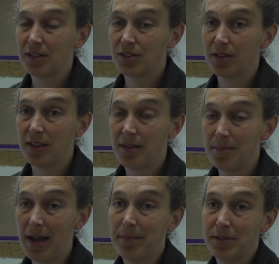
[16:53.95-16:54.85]
so that the
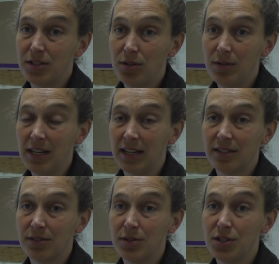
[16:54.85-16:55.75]
map is unique,
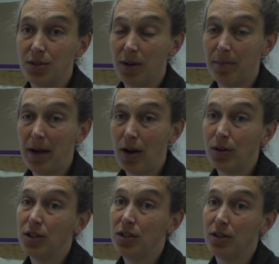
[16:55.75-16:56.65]
so it's
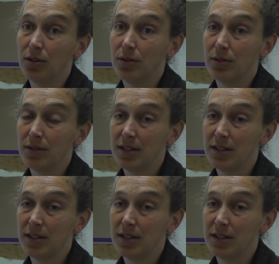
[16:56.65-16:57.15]
about you.